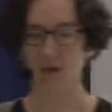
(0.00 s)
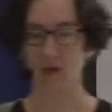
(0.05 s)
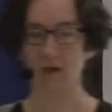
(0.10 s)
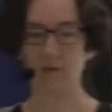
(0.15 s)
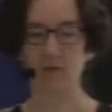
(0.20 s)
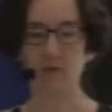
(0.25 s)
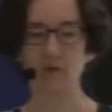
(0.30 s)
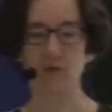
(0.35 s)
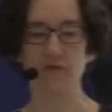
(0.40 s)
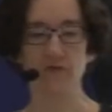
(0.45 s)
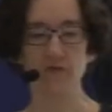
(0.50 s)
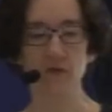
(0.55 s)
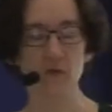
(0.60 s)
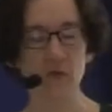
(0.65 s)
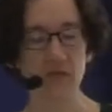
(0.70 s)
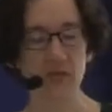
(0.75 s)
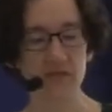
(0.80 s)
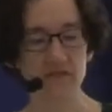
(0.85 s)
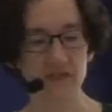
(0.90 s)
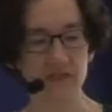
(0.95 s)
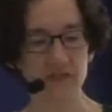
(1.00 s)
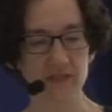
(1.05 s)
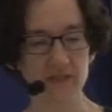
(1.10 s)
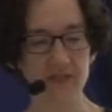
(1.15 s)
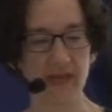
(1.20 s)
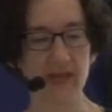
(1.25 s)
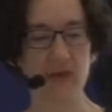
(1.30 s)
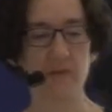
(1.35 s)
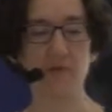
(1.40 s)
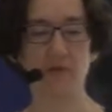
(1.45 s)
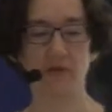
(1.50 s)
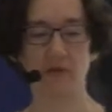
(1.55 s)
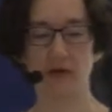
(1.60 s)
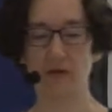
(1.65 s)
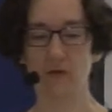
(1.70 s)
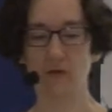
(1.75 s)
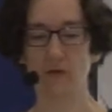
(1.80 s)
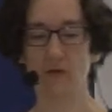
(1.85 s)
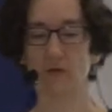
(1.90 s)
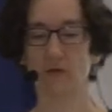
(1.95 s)
So if you look as an example
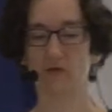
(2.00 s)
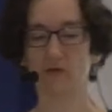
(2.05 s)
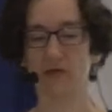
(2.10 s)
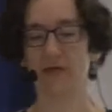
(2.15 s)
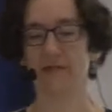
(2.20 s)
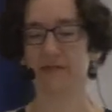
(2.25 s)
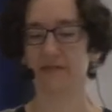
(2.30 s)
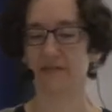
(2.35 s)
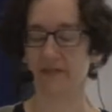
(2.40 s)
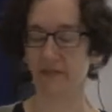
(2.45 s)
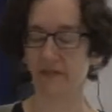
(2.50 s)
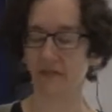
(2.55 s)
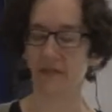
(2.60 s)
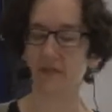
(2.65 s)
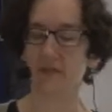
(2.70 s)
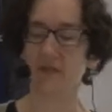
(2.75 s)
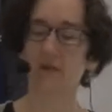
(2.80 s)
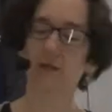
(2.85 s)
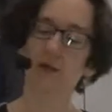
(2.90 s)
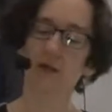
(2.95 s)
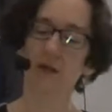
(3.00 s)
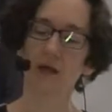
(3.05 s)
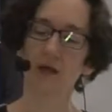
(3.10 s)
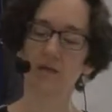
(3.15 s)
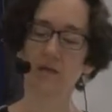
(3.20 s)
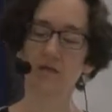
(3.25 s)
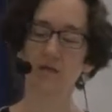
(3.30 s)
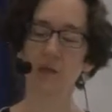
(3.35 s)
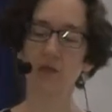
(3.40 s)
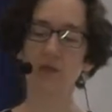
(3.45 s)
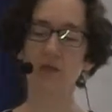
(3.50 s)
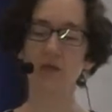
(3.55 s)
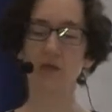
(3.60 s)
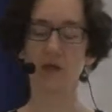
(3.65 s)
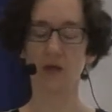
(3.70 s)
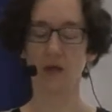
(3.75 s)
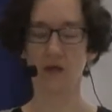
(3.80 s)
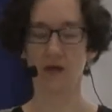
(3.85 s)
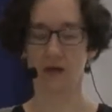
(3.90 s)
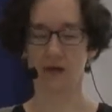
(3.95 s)
at Google Translate, at the moment,
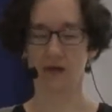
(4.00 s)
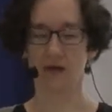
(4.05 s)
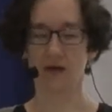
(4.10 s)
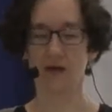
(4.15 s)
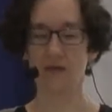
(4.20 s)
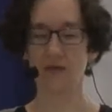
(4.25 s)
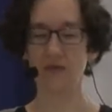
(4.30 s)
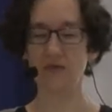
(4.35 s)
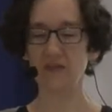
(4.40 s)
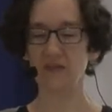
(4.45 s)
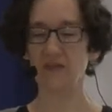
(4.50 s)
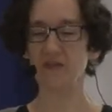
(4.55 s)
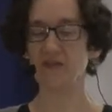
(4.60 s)
and this is